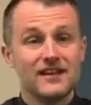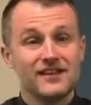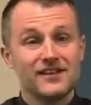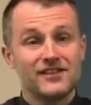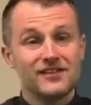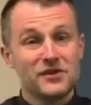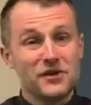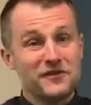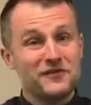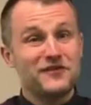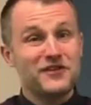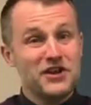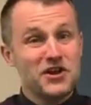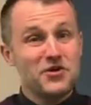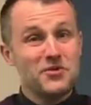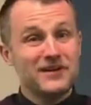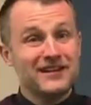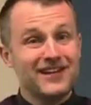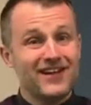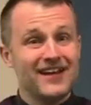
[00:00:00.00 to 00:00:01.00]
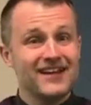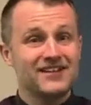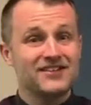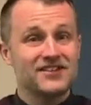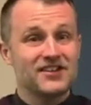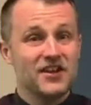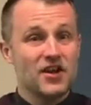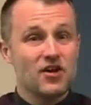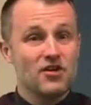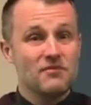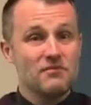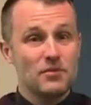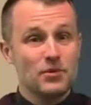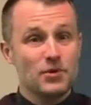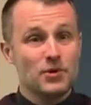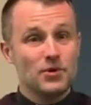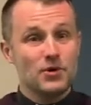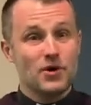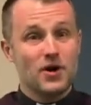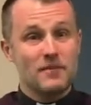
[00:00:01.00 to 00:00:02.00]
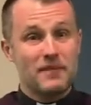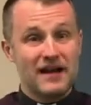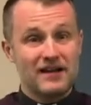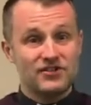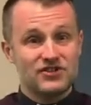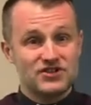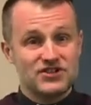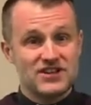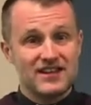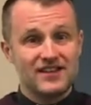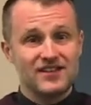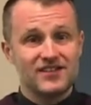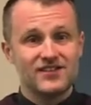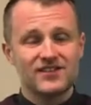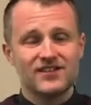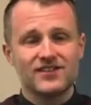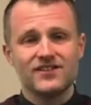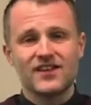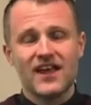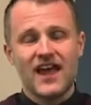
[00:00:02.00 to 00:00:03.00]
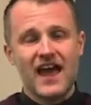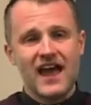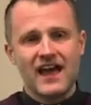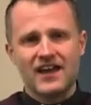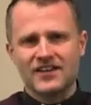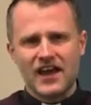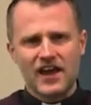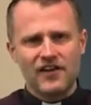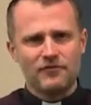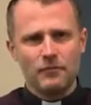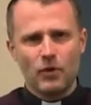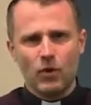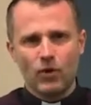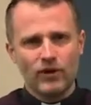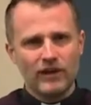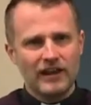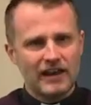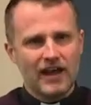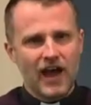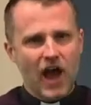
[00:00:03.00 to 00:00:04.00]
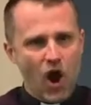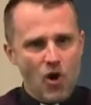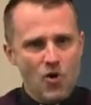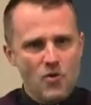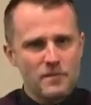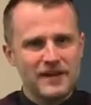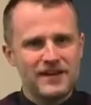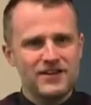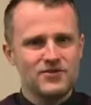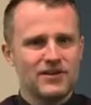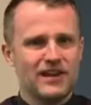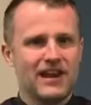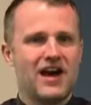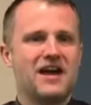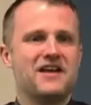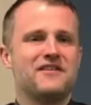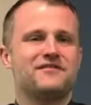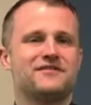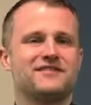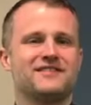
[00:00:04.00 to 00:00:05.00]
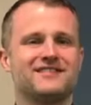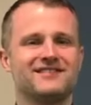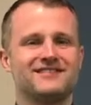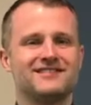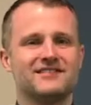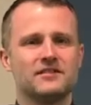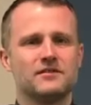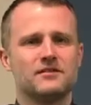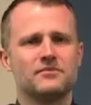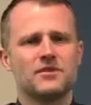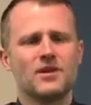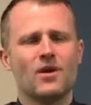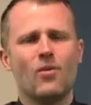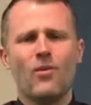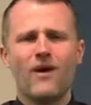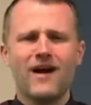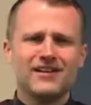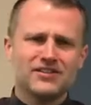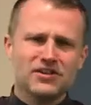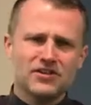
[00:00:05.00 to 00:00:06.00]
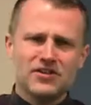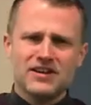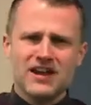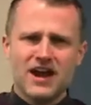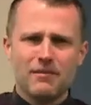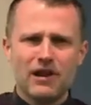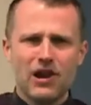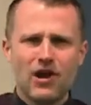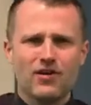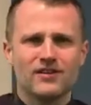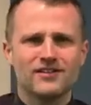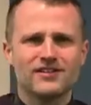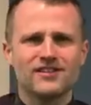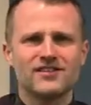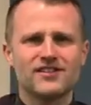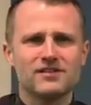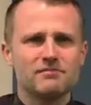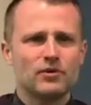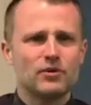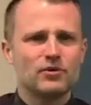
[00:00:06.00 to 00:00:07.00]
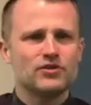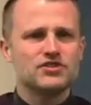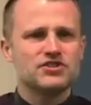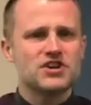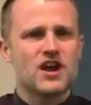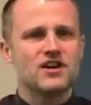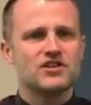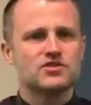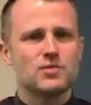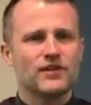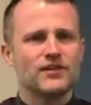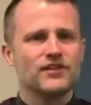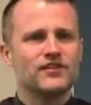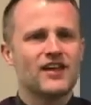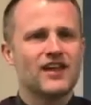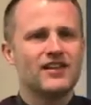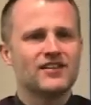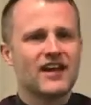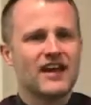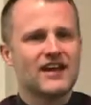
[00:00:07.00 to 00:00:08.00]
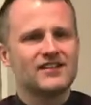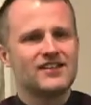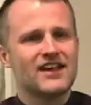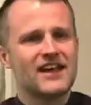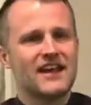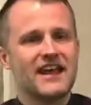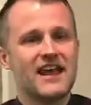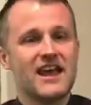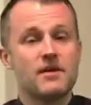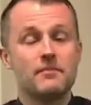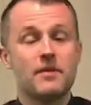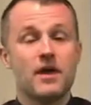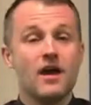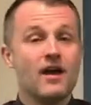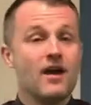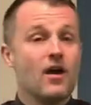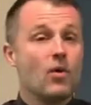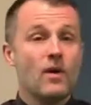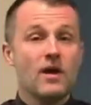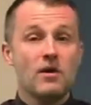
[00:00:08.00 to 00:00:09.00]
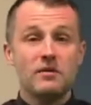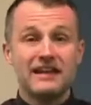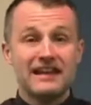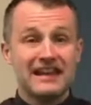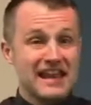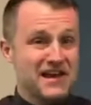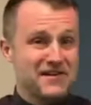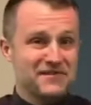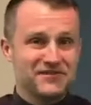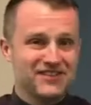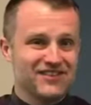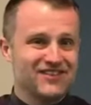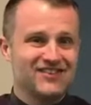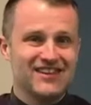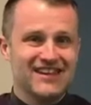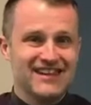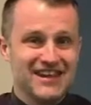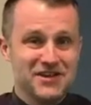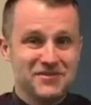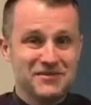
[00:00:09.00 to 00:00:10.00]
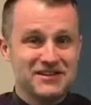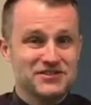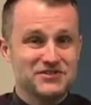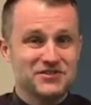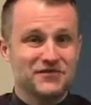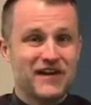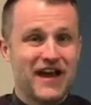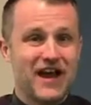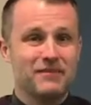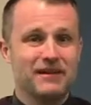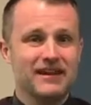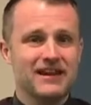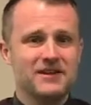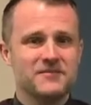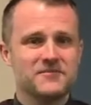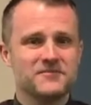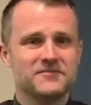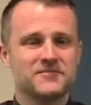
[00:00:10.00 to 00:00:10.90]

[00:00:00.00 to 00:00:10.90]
So, if you would like to know more about Jesus and have more hope in your life, why don't you come along to St. Paul's Church one Sunday at 10 a.m.? We would love to see you and your family.